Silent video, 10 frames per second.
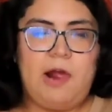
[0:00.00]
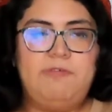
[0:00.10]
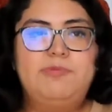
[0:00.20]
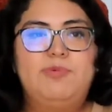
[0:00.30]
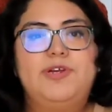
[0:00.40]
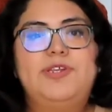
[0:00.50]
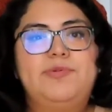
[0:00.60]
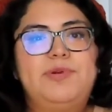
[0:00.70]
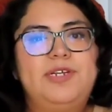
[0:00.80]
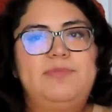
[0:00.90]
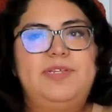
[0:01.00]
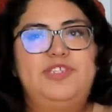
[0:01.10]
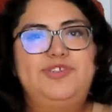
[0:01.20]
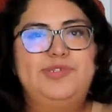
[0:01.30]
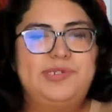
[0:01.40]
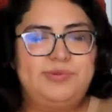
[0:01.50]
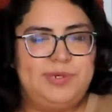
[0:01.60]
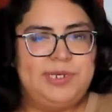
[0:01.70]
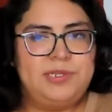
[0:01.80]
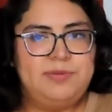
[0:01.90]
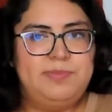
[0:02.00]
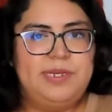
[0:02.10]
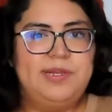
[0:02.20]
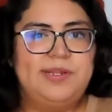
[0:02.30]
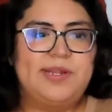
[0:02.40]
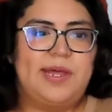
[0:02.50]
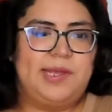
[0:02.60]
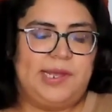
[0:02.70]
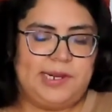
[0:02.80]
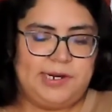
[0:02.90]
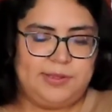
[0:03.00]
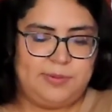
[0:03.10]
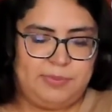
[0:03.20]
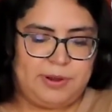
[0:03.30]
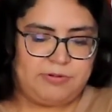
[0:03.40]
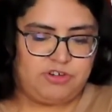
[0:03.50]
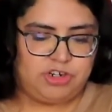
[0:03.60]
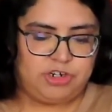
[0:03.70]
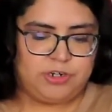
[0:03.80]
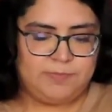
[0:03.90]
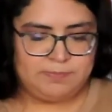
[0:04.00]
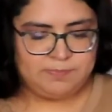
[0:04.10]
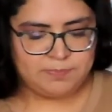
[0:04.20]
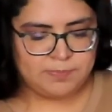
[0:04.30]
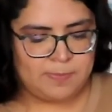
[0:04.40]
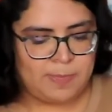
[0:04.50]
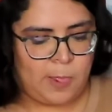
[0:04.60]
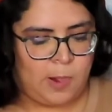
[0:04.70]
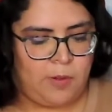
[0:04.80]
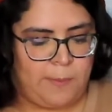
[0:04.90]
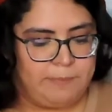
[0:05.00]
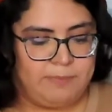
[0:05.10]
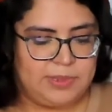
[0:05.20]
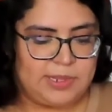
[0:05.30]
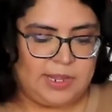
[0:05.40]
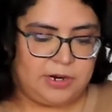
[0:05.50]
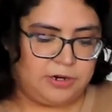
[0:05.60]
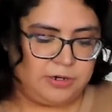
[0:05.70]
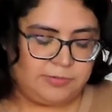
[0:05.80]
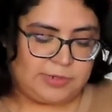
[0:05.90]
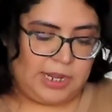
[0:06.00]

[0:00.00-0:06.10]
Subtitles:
I was worried they were going to be too sweet because I added the brown sugar. But they are